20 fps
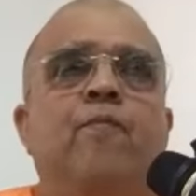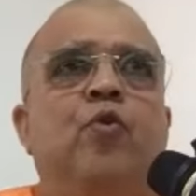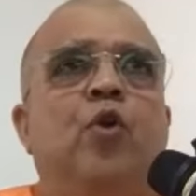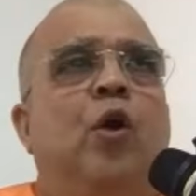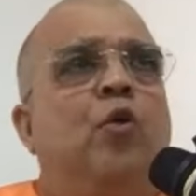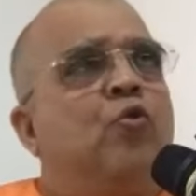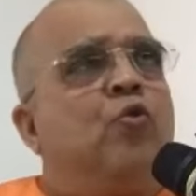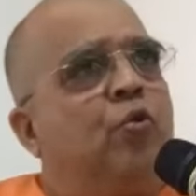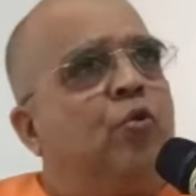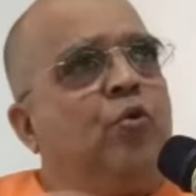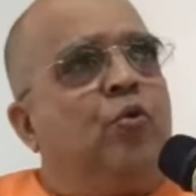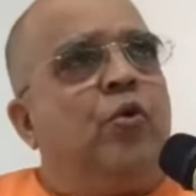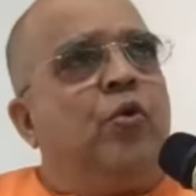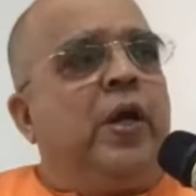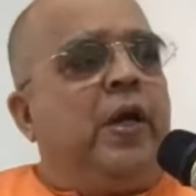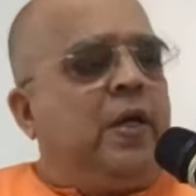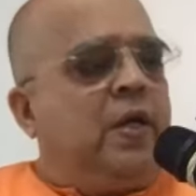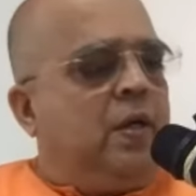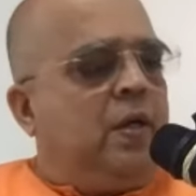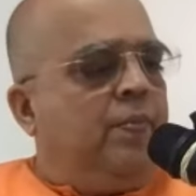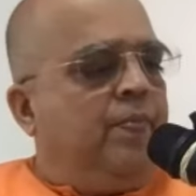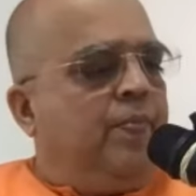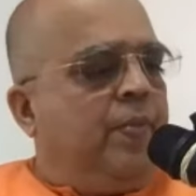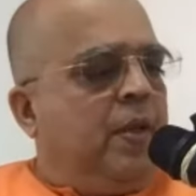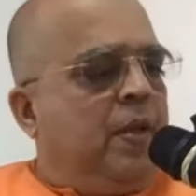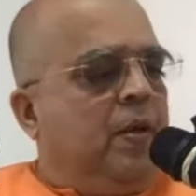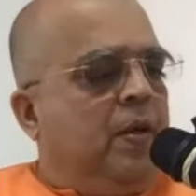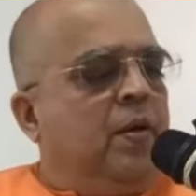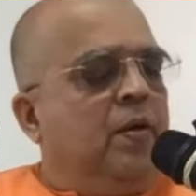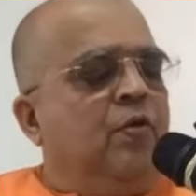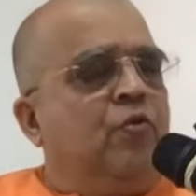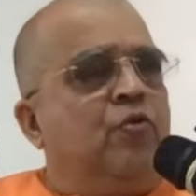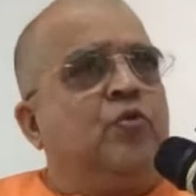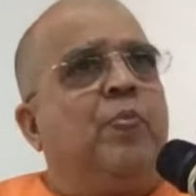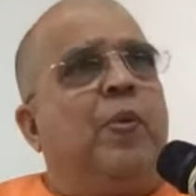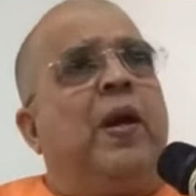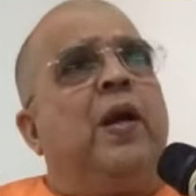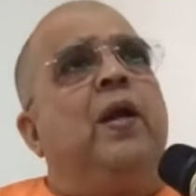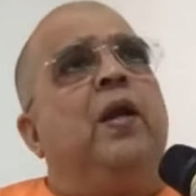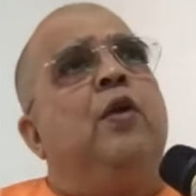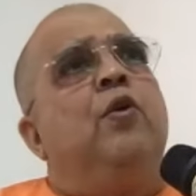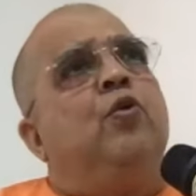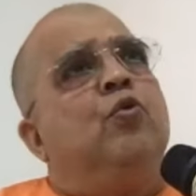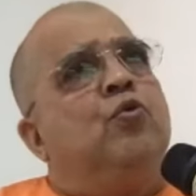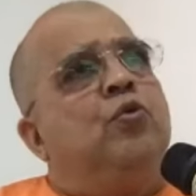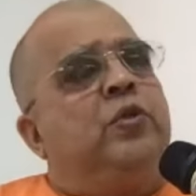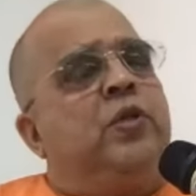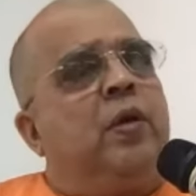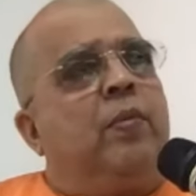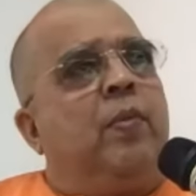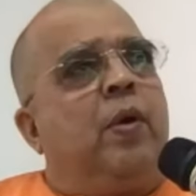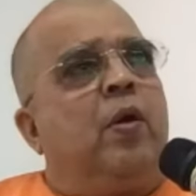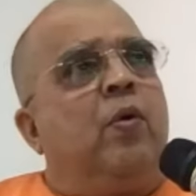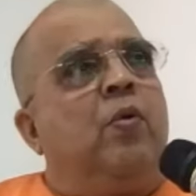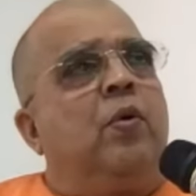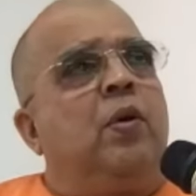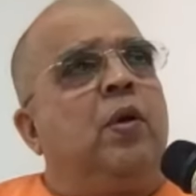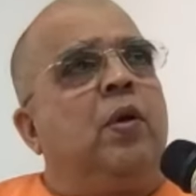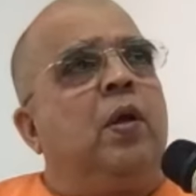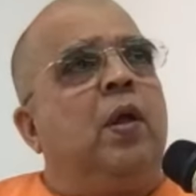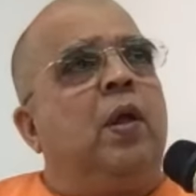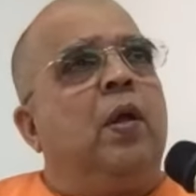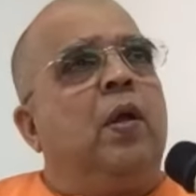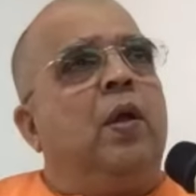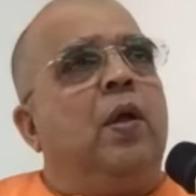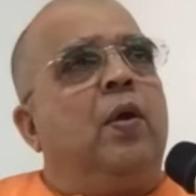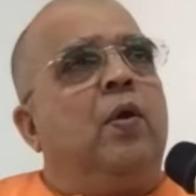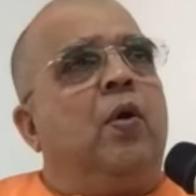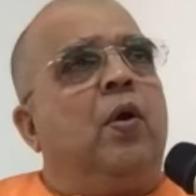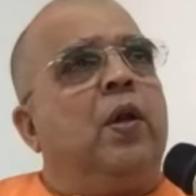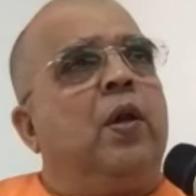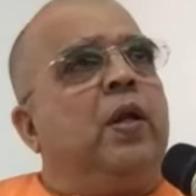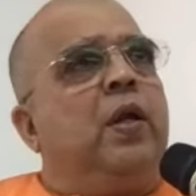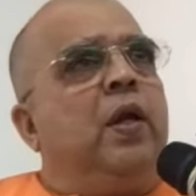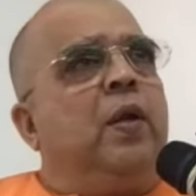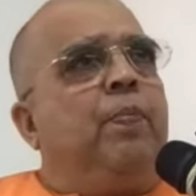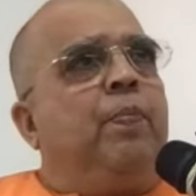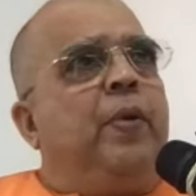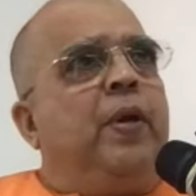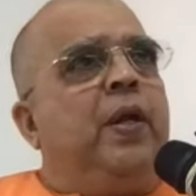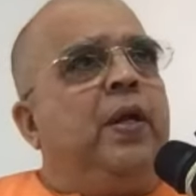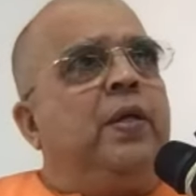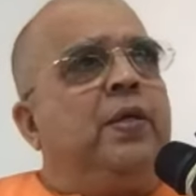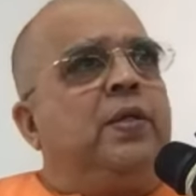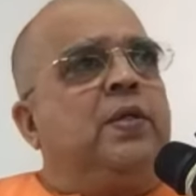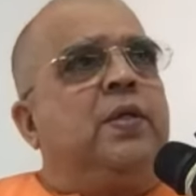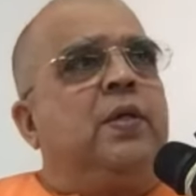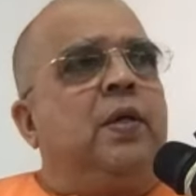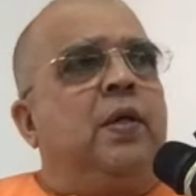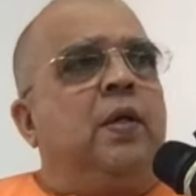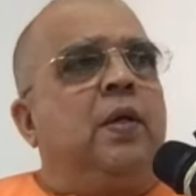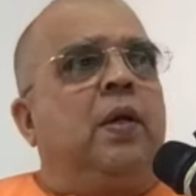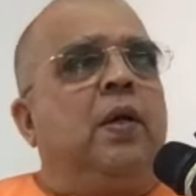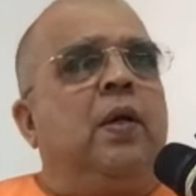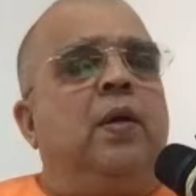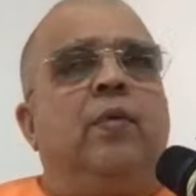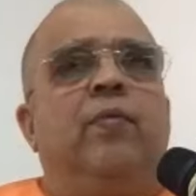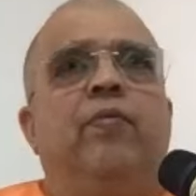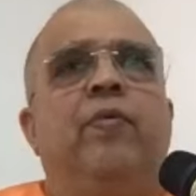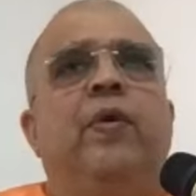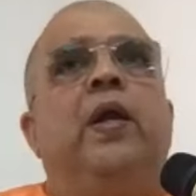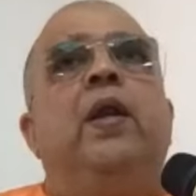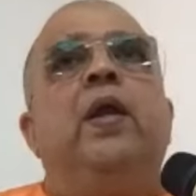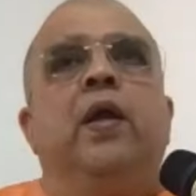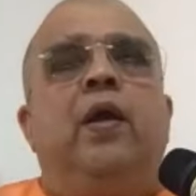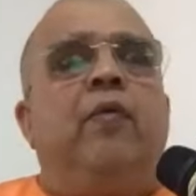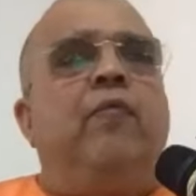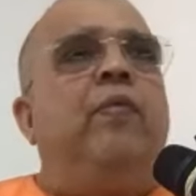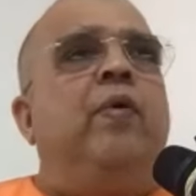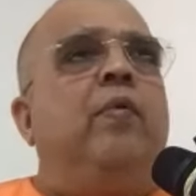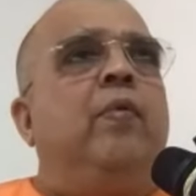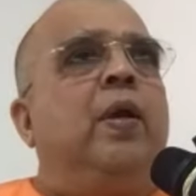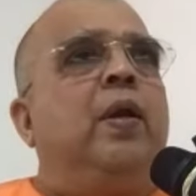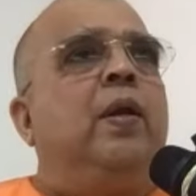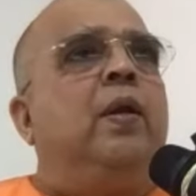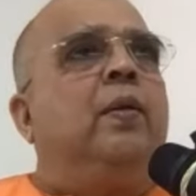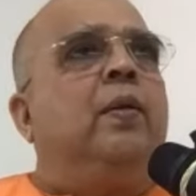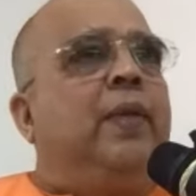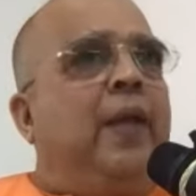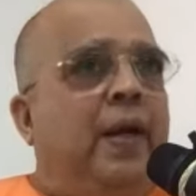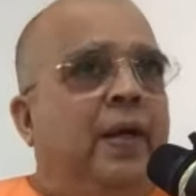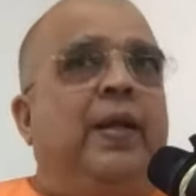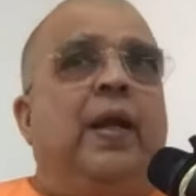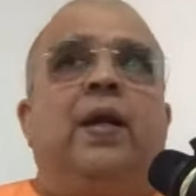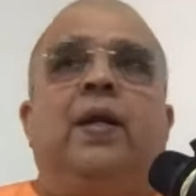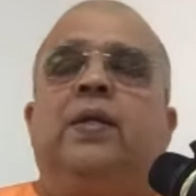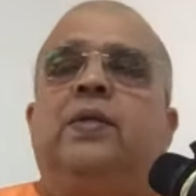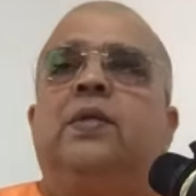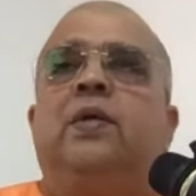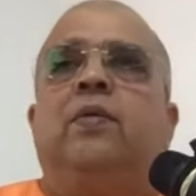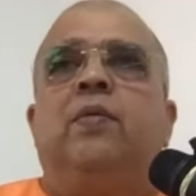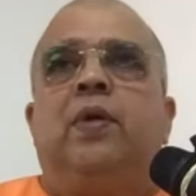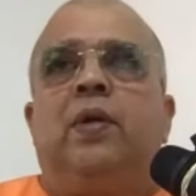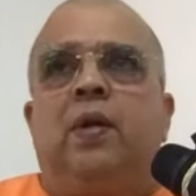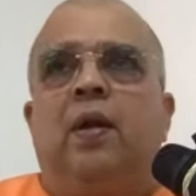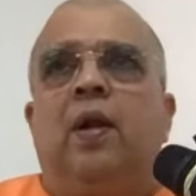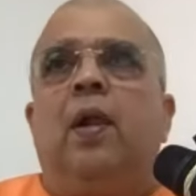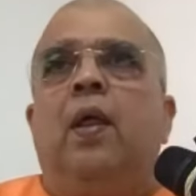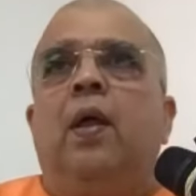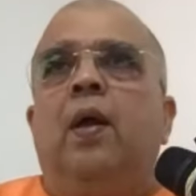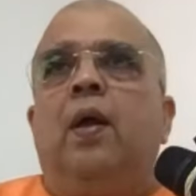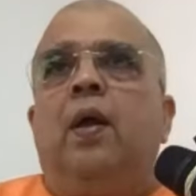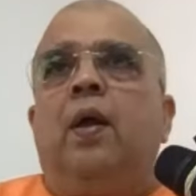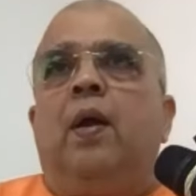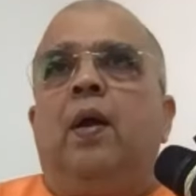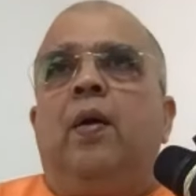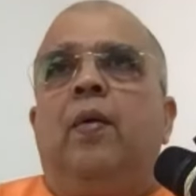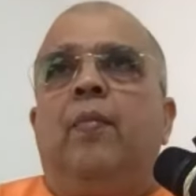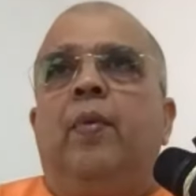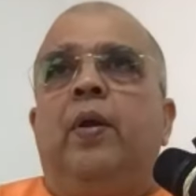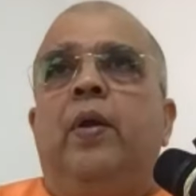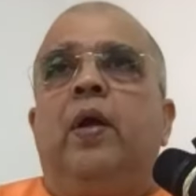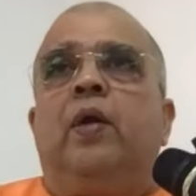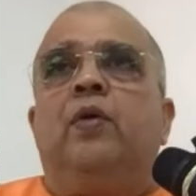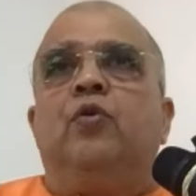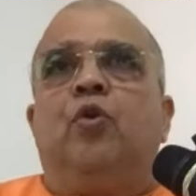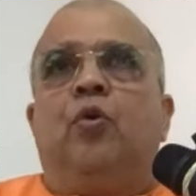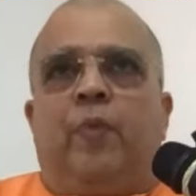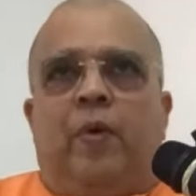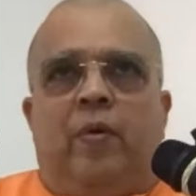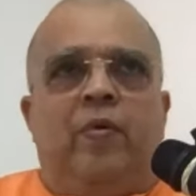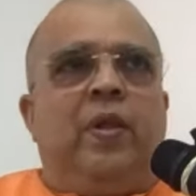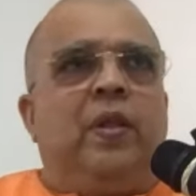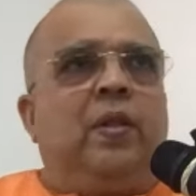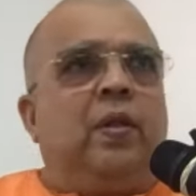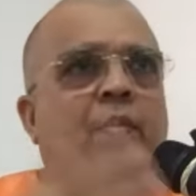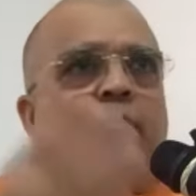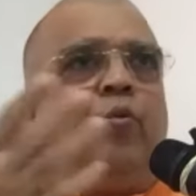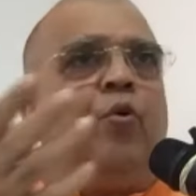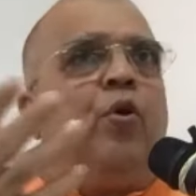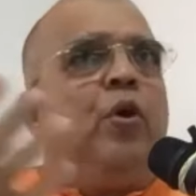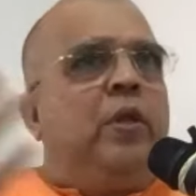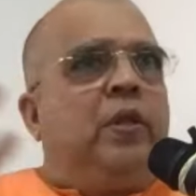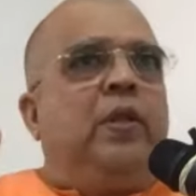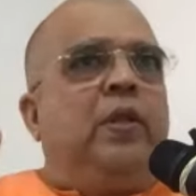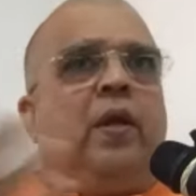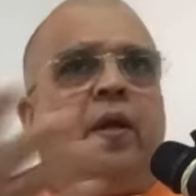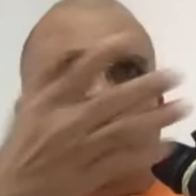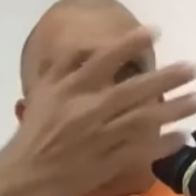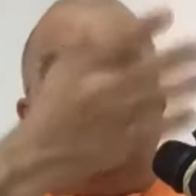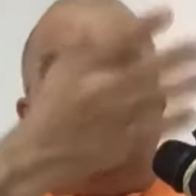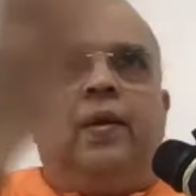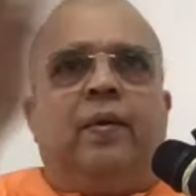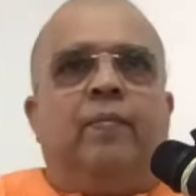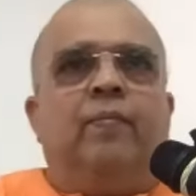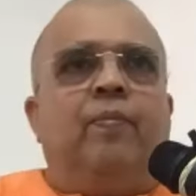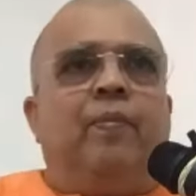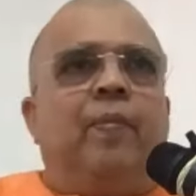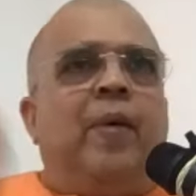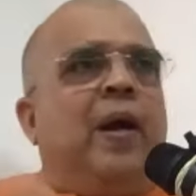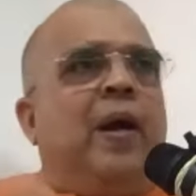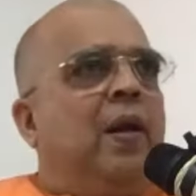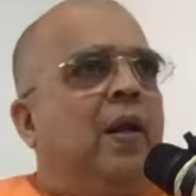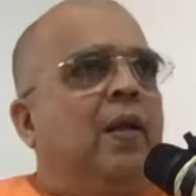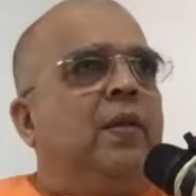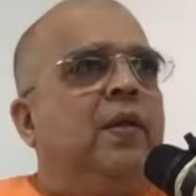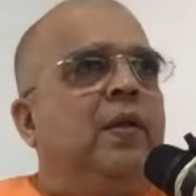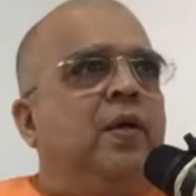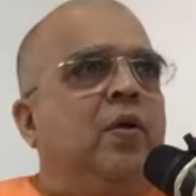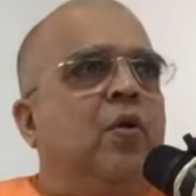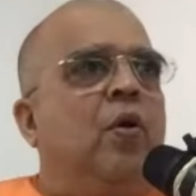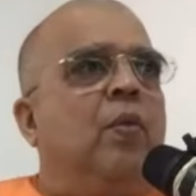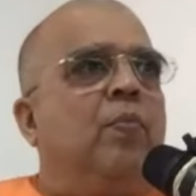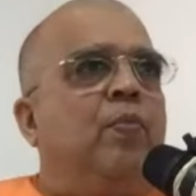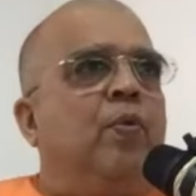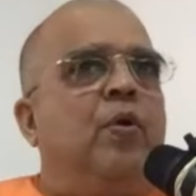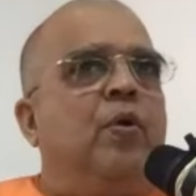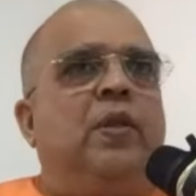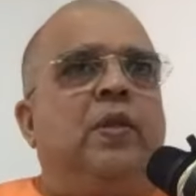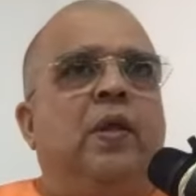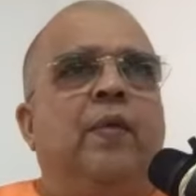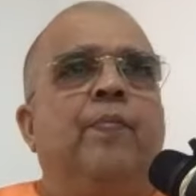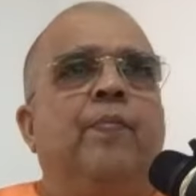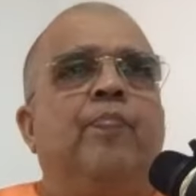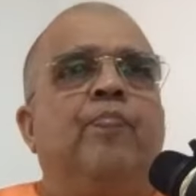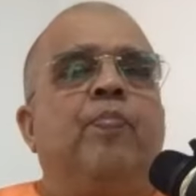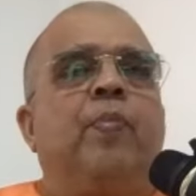You have to do it. You spend a huge amount calling a priest, feeding everyone, and that is our Yagnopavita, Poite. In Bangla they call Poite.